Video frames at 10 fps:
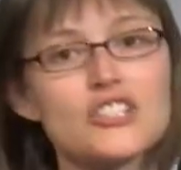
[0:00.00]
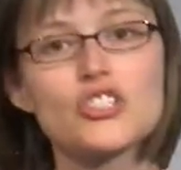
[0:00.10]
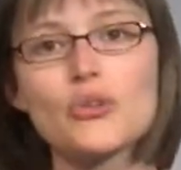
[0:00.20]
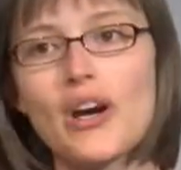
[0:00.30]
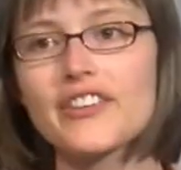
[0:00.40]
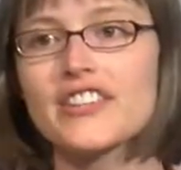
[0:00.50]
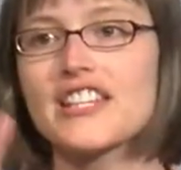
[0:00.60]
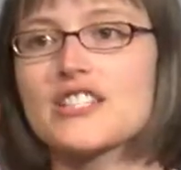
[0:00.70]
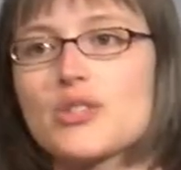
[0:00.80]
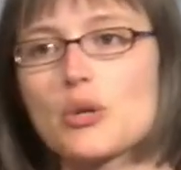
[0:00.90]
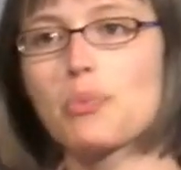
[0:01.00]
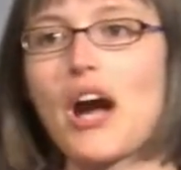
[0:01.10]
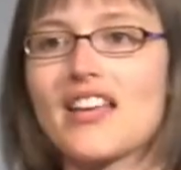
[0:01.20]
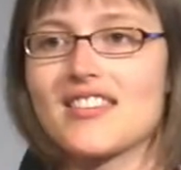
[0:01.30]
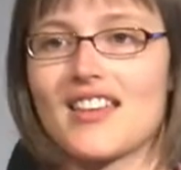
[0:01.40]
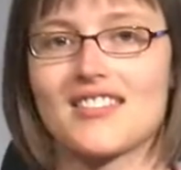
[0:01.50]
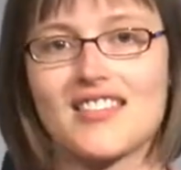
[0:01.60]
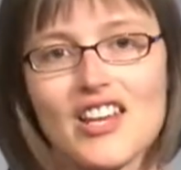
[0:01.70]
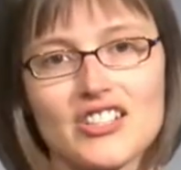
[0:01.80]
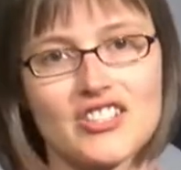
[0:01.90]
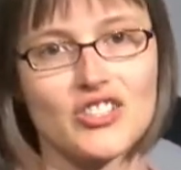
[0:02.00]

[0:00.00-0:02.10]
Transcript: 2 other things with their process that is